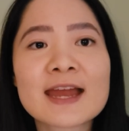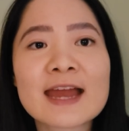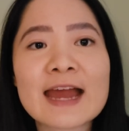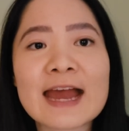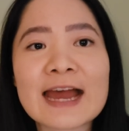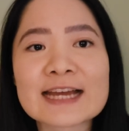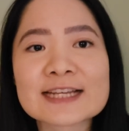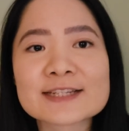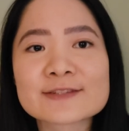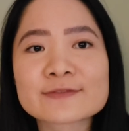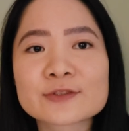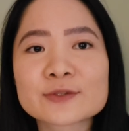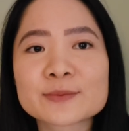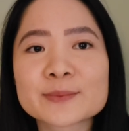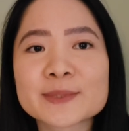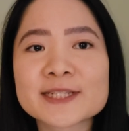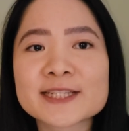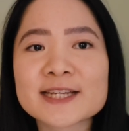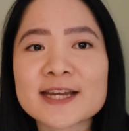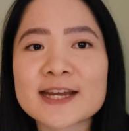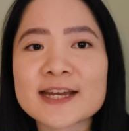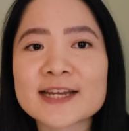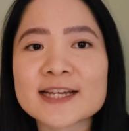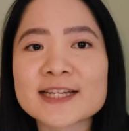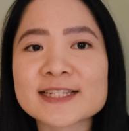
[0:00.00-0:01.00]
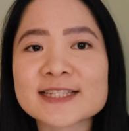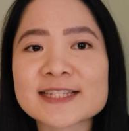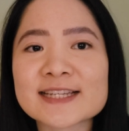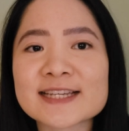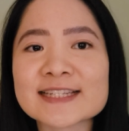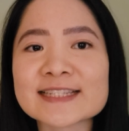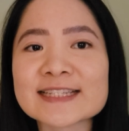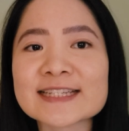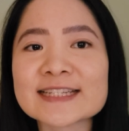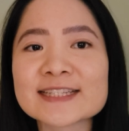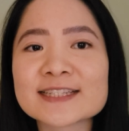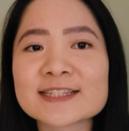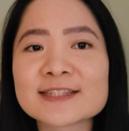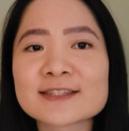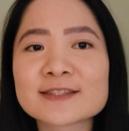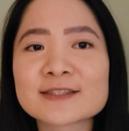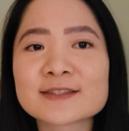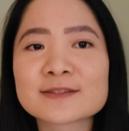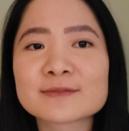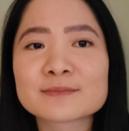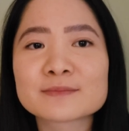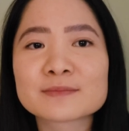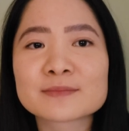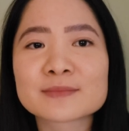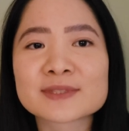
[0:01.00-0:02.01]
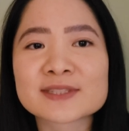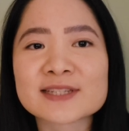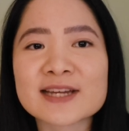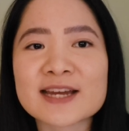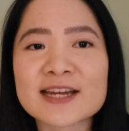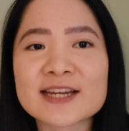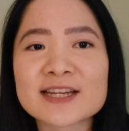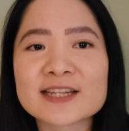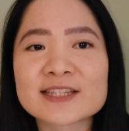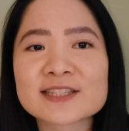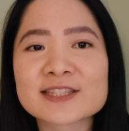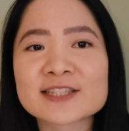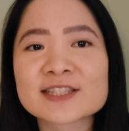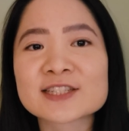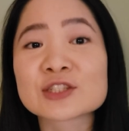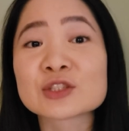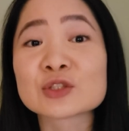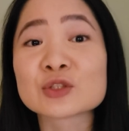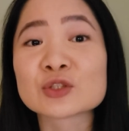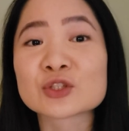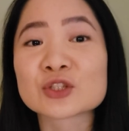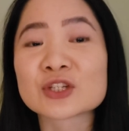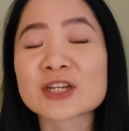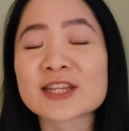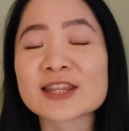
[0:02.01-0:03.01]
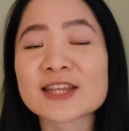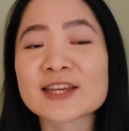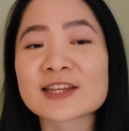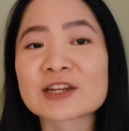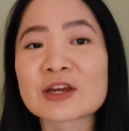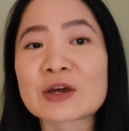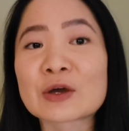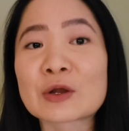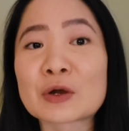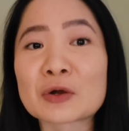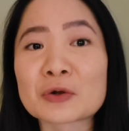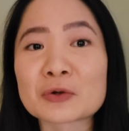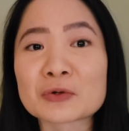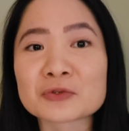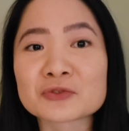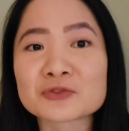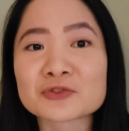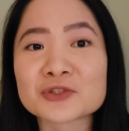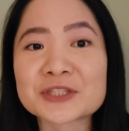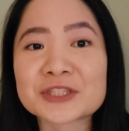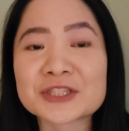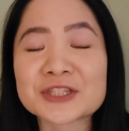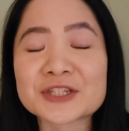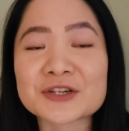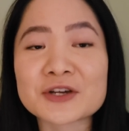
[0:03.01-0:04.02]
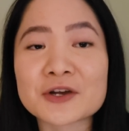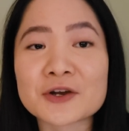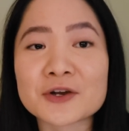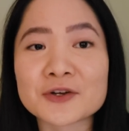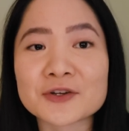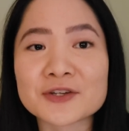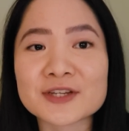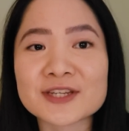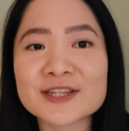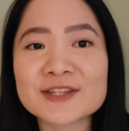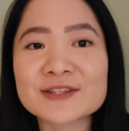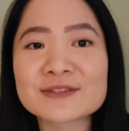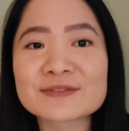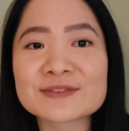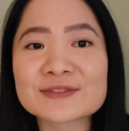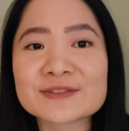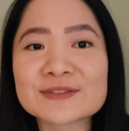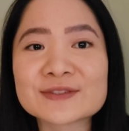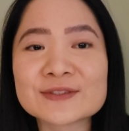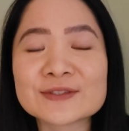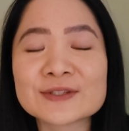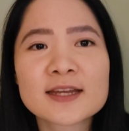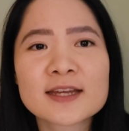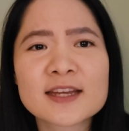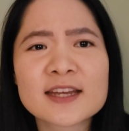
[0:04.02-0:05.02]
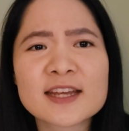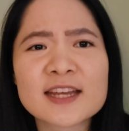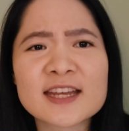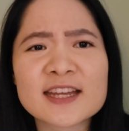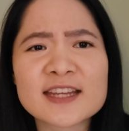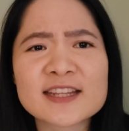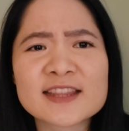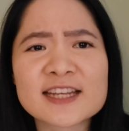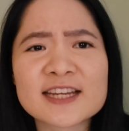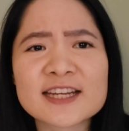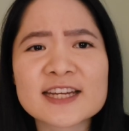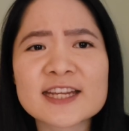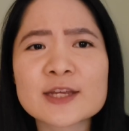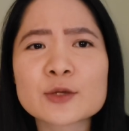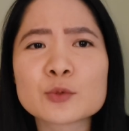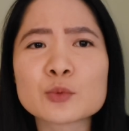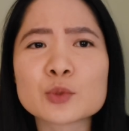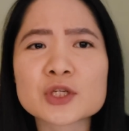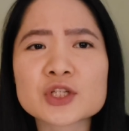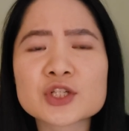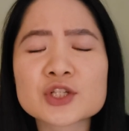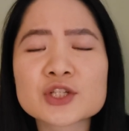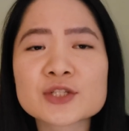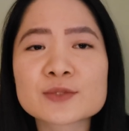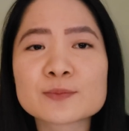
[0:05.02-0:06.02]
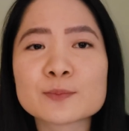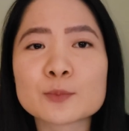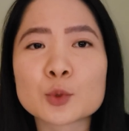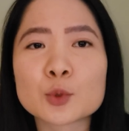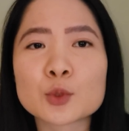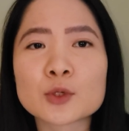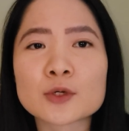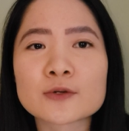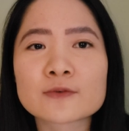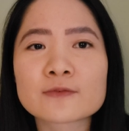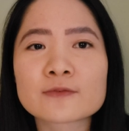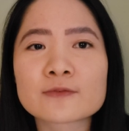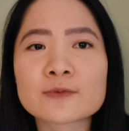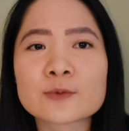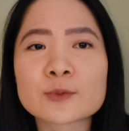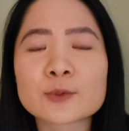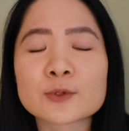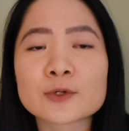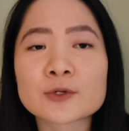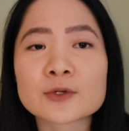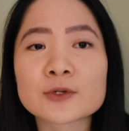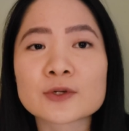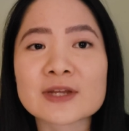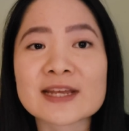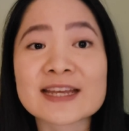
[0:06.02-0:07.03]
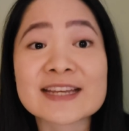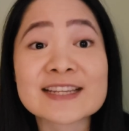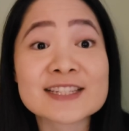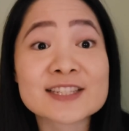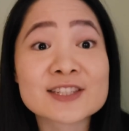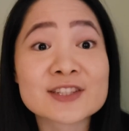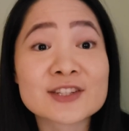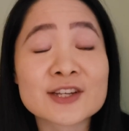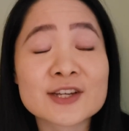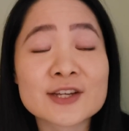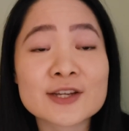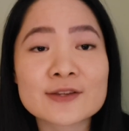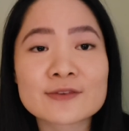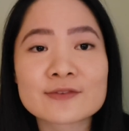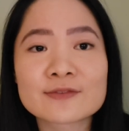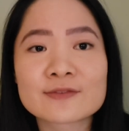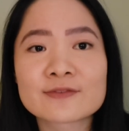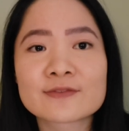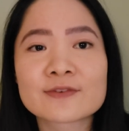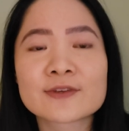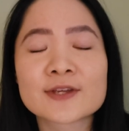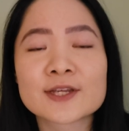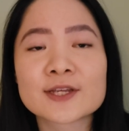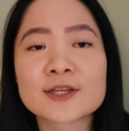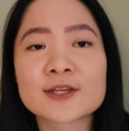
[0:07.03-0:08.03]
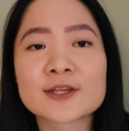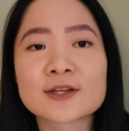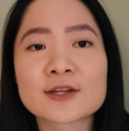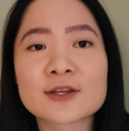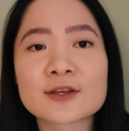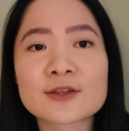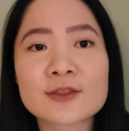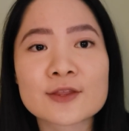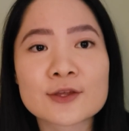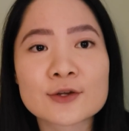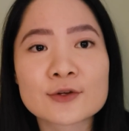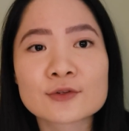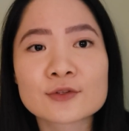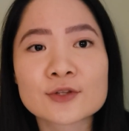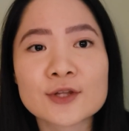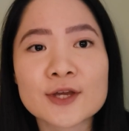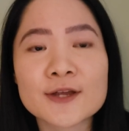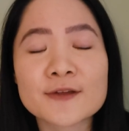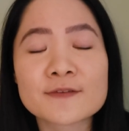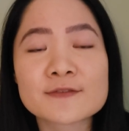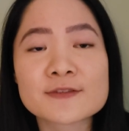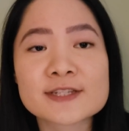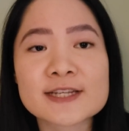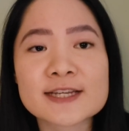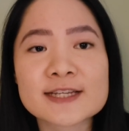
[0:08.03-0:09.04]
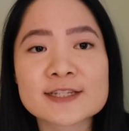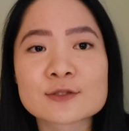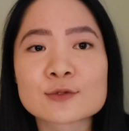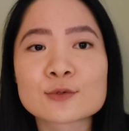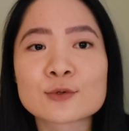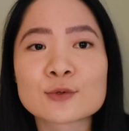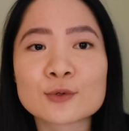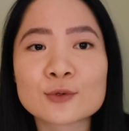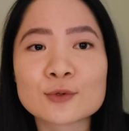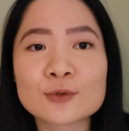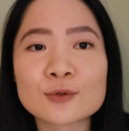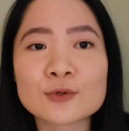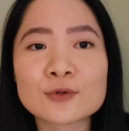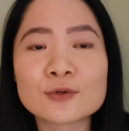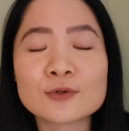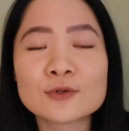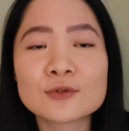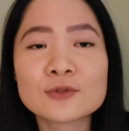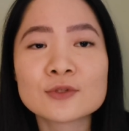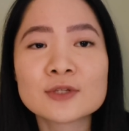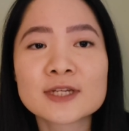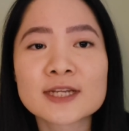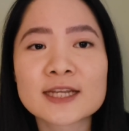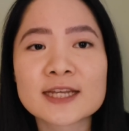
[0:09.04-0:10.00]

As for Matthias and Nina, Matthias is still learning that not all Grisha are evil and that he wishes more for his life and their lives as a whole.